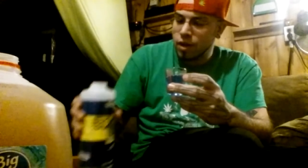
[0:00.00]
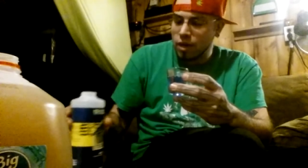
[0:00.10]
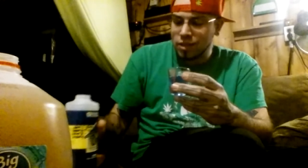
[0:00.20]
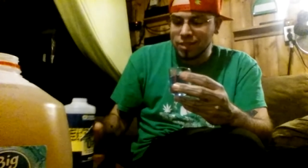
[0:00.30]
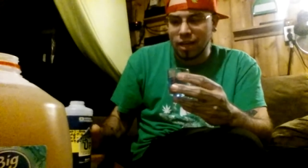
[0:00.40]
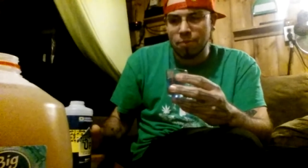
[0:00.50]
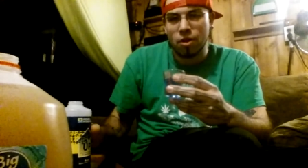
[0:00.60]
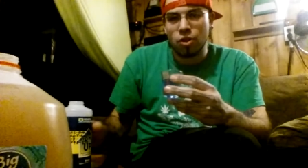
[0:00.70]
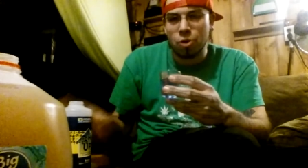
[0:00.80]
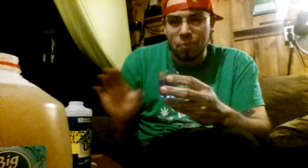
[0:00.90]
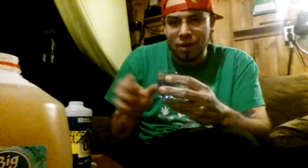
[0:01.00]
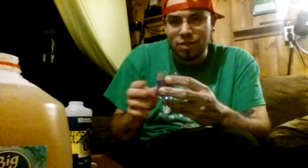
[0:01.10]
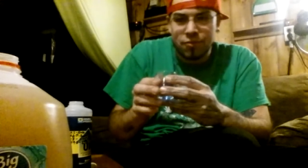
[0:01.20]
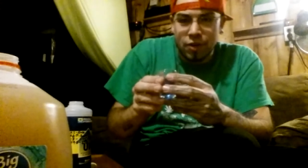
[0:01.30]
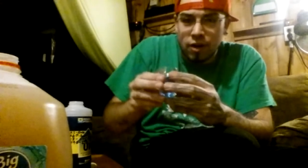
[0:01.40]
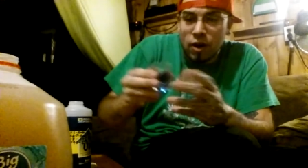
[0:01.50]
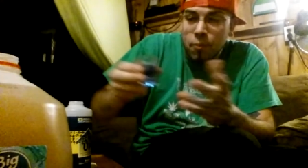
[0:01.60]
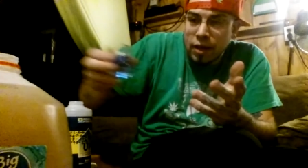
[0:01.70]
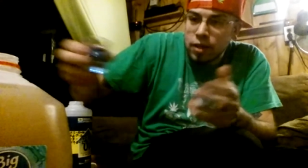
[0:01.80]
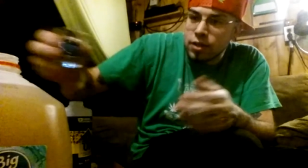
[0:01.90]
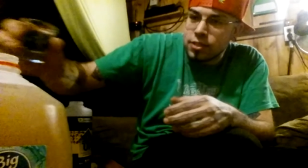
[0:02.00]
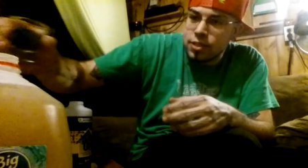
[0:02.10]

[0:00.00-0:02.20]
It's taken me a little bit to figure out my little